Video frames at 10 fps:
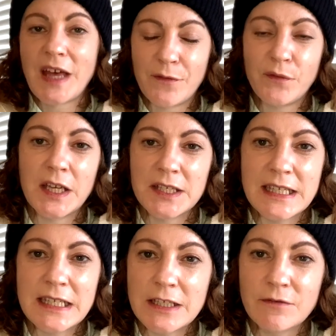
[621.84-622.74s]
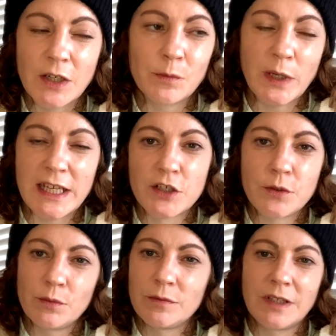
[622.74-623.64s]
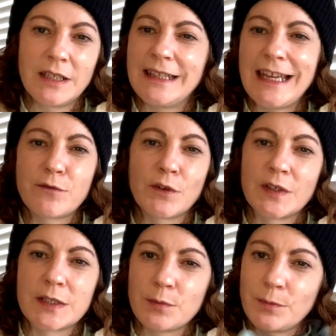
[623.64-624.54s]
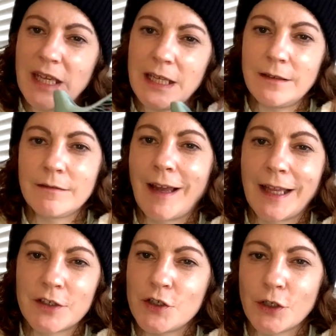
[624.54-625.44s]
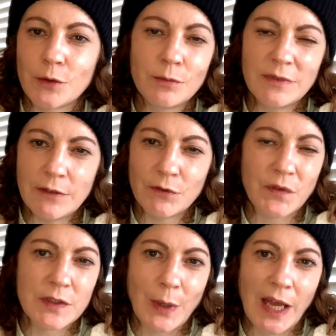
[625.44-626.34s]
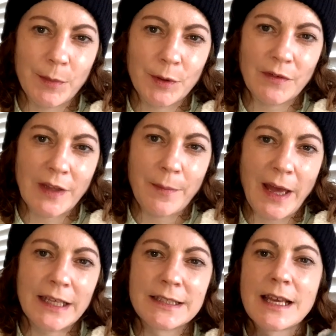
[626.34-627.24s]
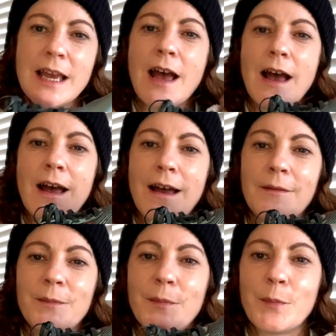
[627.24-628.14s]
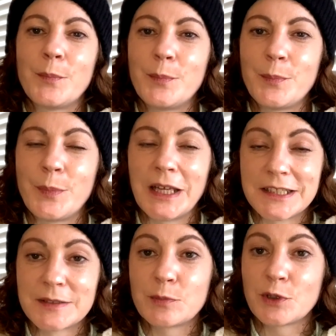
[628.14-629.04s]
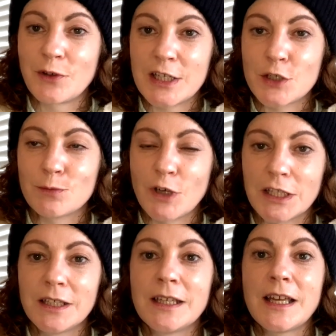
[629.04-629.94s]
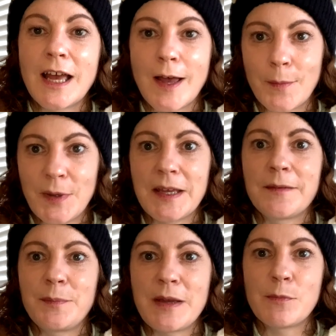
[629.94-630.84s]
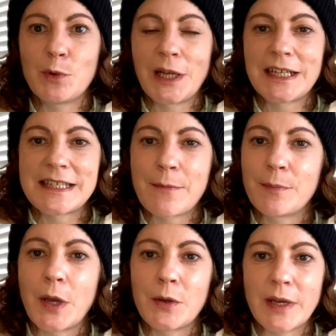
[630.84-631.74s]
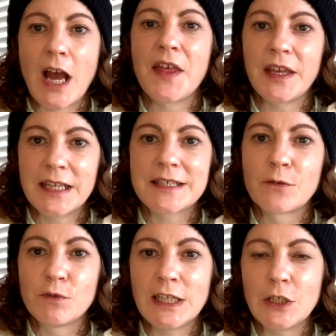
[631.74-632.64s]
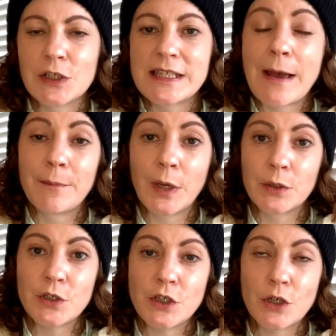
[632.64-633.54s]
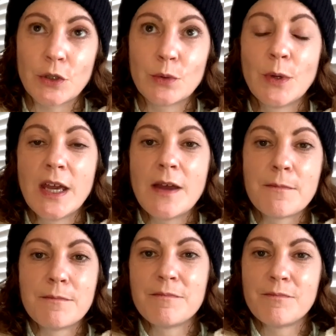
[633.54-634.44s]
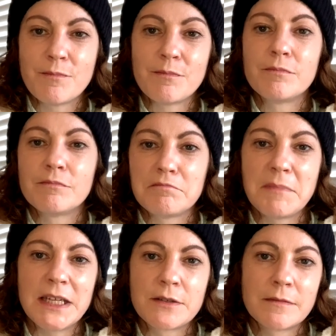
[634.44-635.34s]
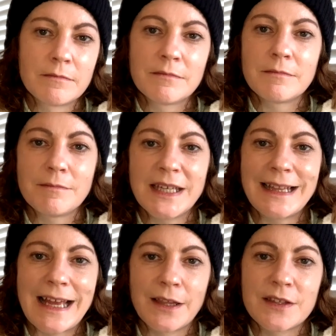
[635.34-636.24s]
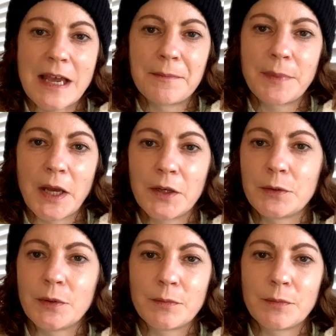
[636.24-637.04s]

first easy run, which neither of us, me and the shoe, neither of us were happy with that pace. But progression run, a bit more like a tempo. I think it's a really good tempo shoe, mid-length tempo.